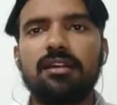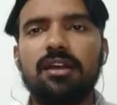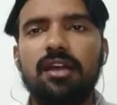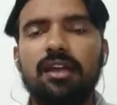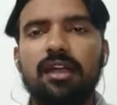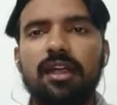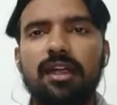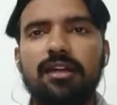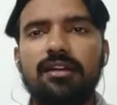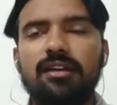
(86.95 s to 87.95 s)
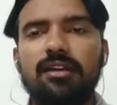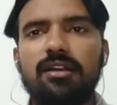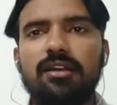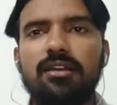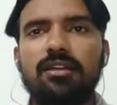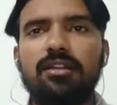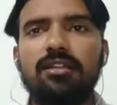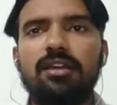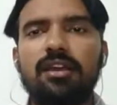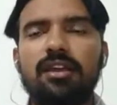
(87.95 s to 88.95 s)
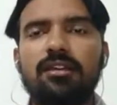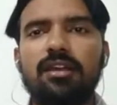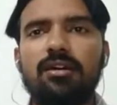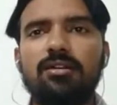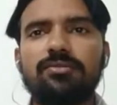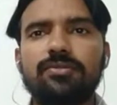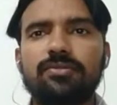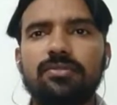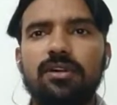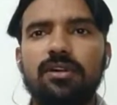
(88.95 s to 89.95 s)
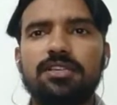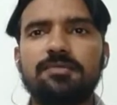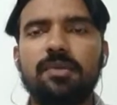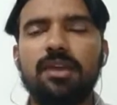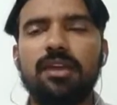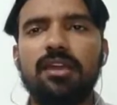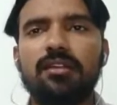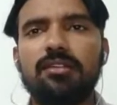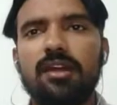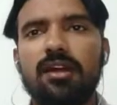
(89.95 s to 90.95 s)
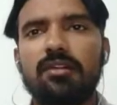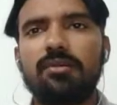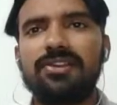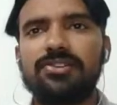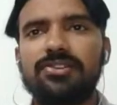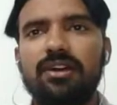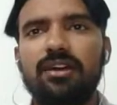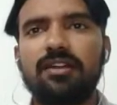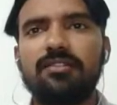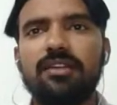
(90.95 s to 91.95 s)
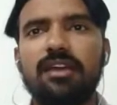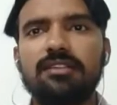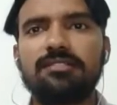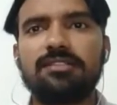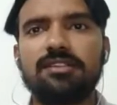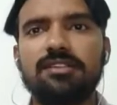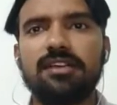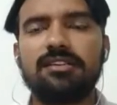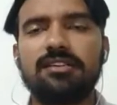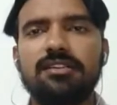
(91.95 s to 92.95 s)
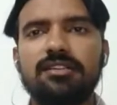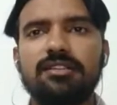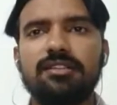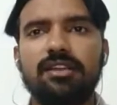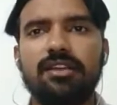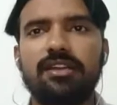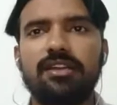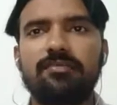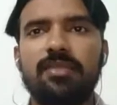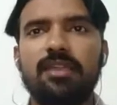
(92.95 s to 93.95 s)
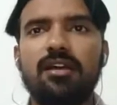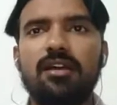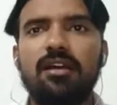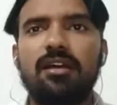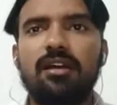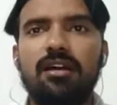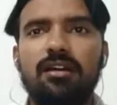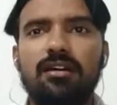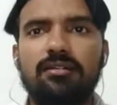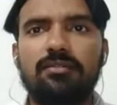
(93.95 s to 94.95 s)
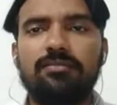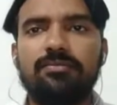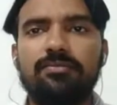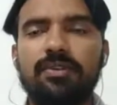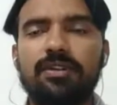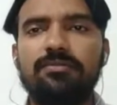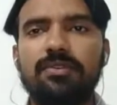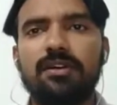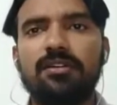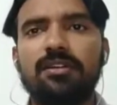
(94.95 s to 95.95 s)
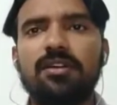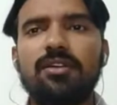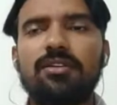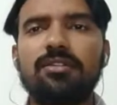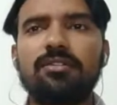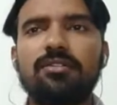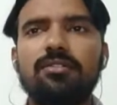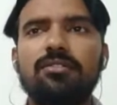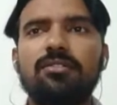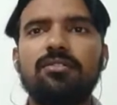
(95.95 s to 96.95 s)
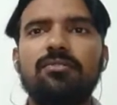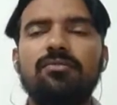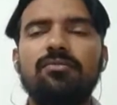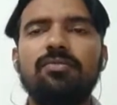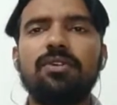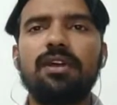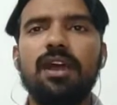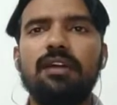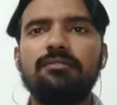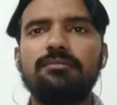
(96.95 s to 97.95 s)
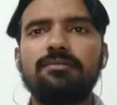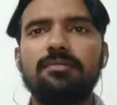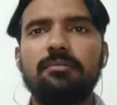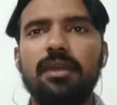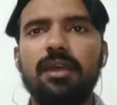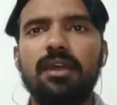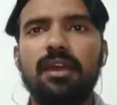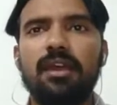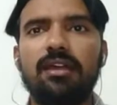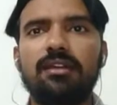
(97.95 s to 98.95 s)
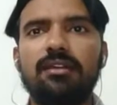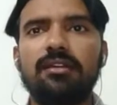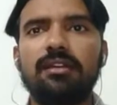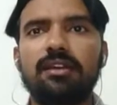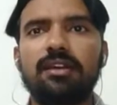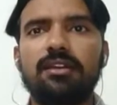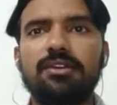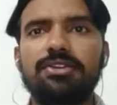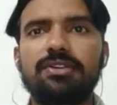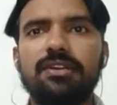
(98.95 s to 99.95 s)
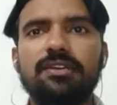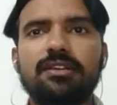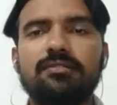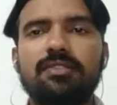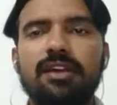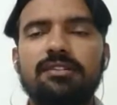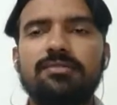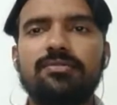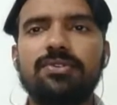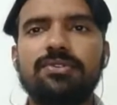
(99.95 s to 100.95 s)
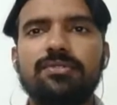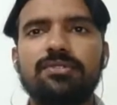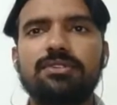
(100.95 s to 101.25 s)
And in the area of speaking, they are very shy, they hesitate, they feel fear. So we have make an initiative that we should